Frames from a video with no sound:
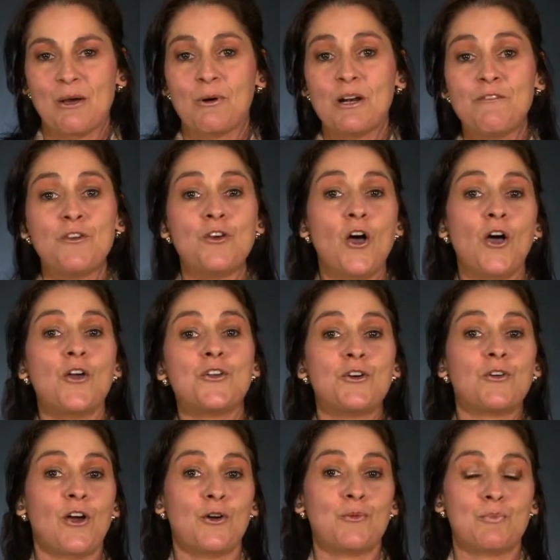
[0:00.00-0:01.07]
Well, if you own
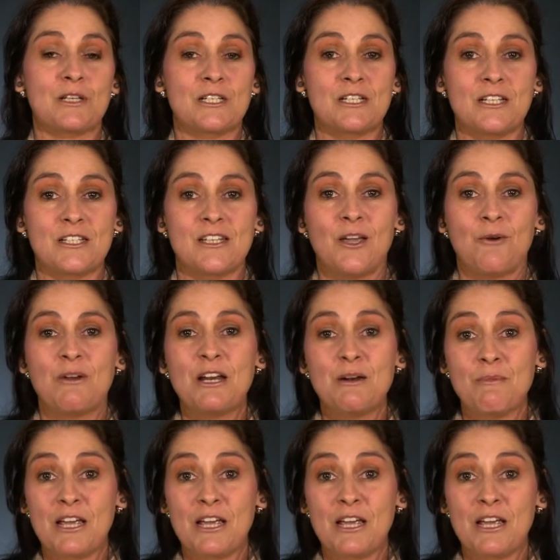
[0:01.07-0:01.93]
your own business, we need to